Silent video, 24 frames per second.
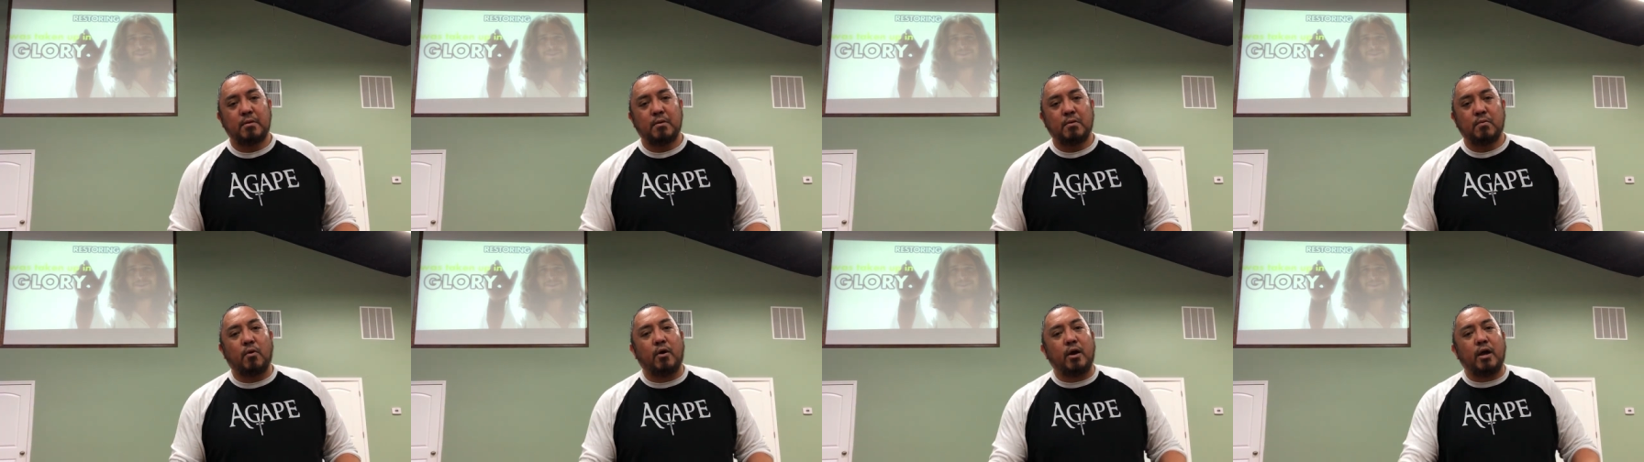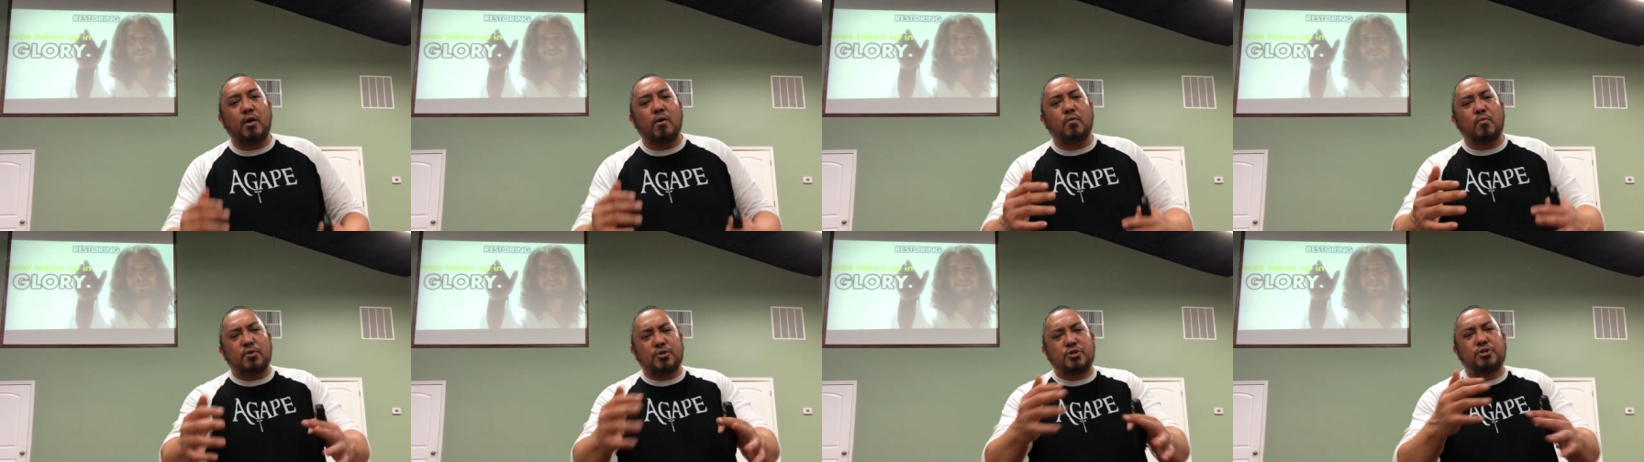where
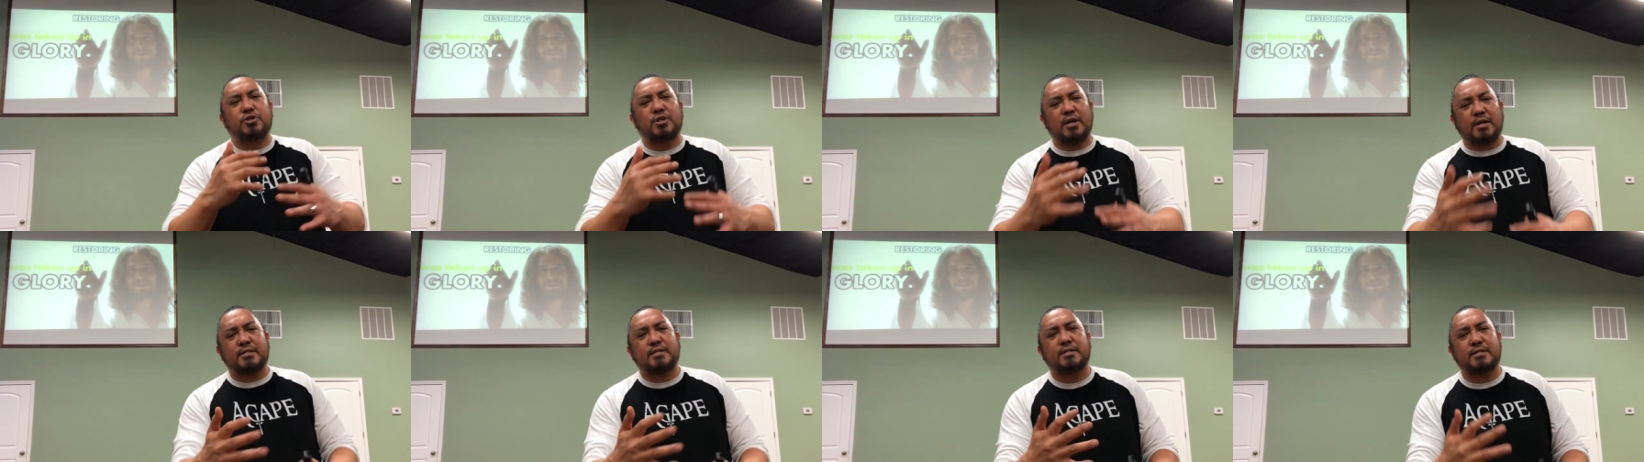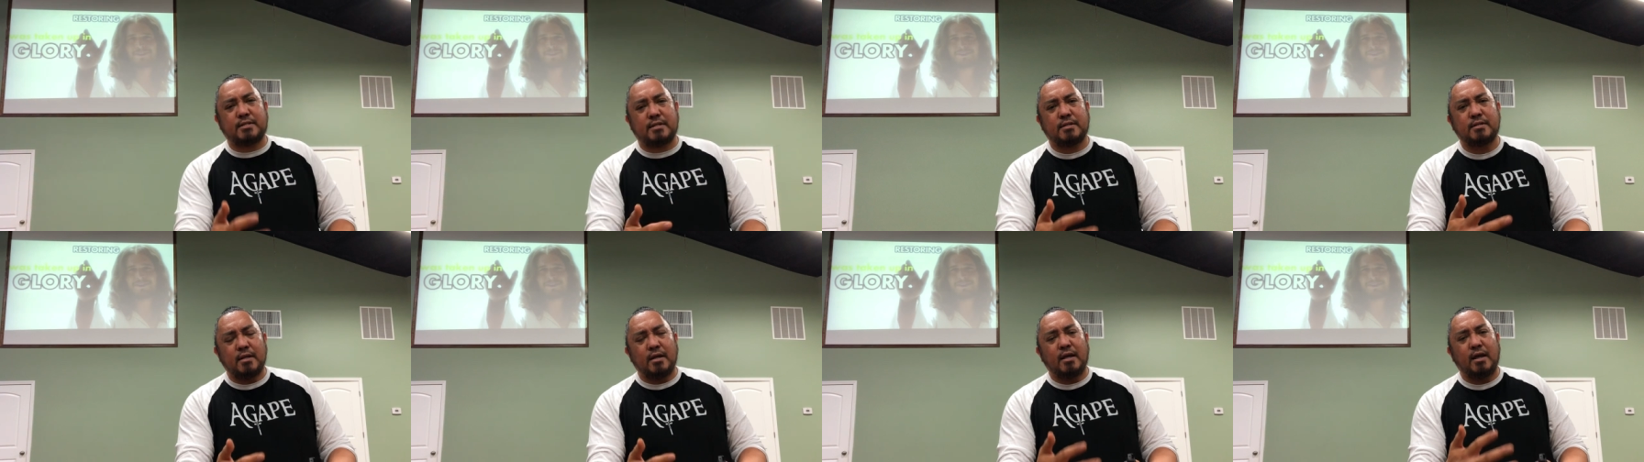it was
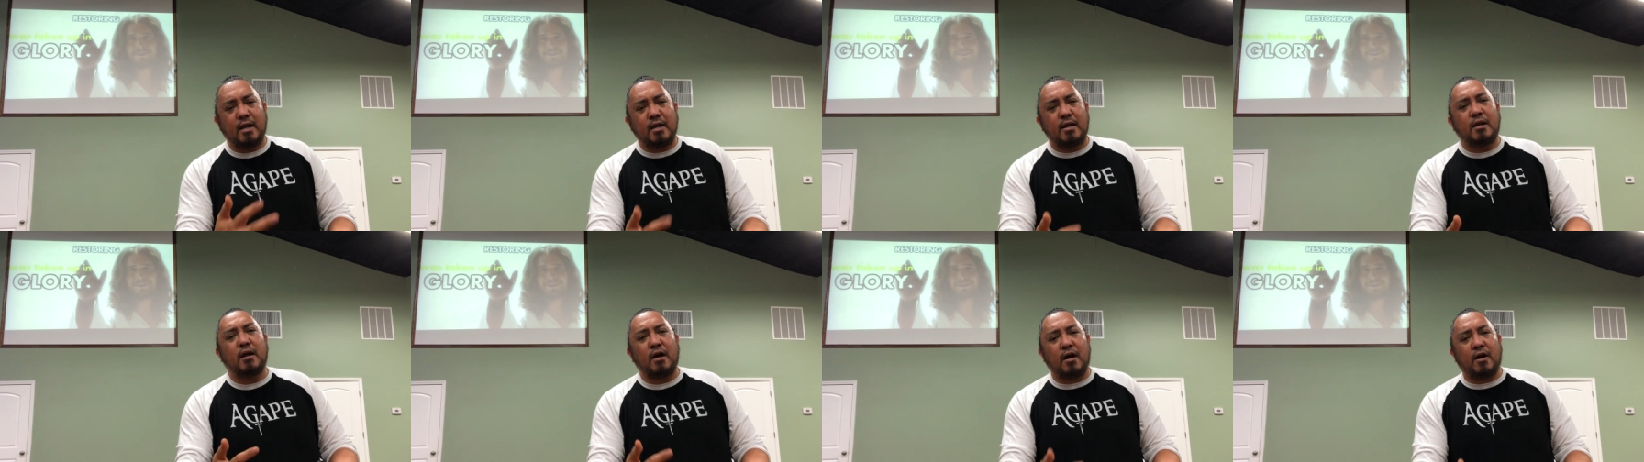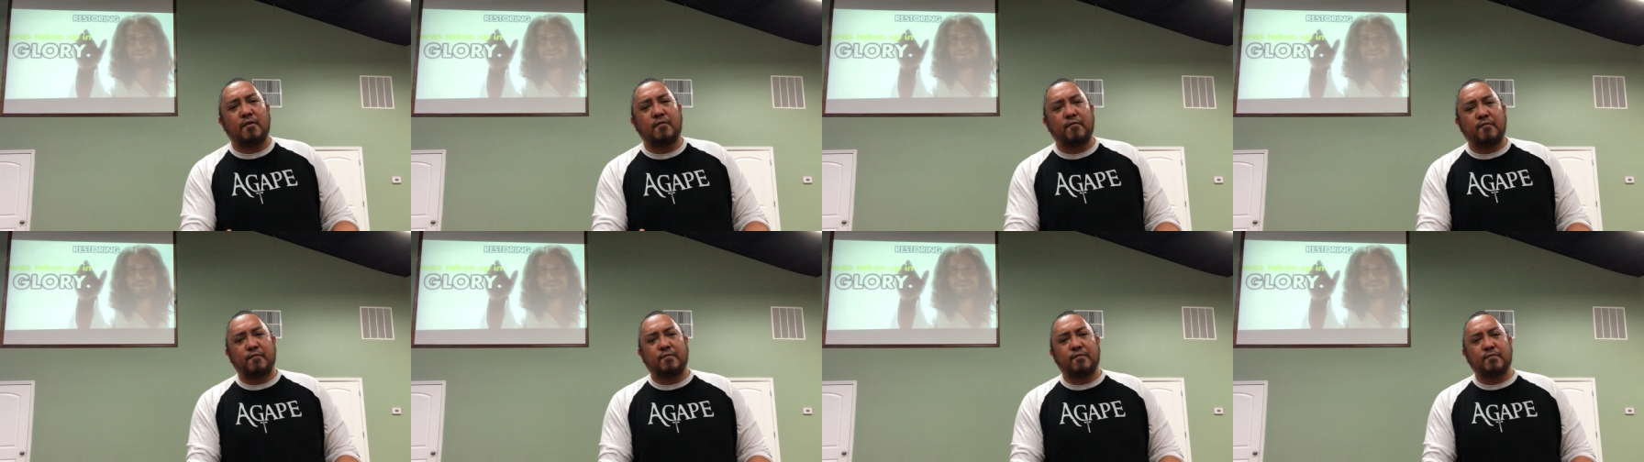just
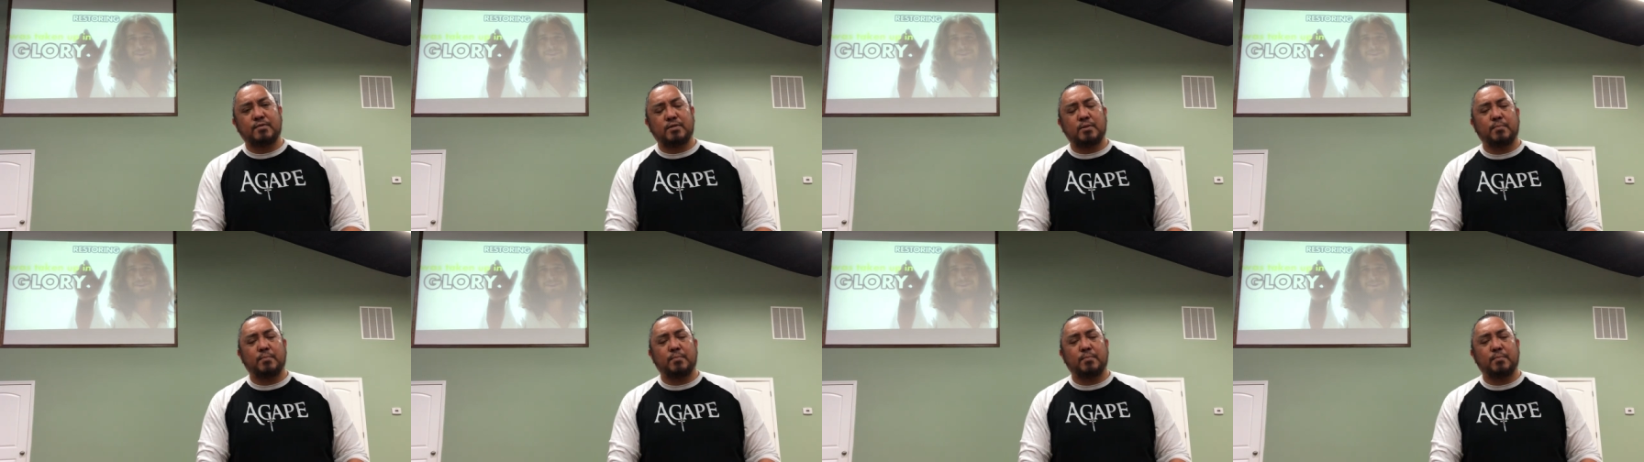enough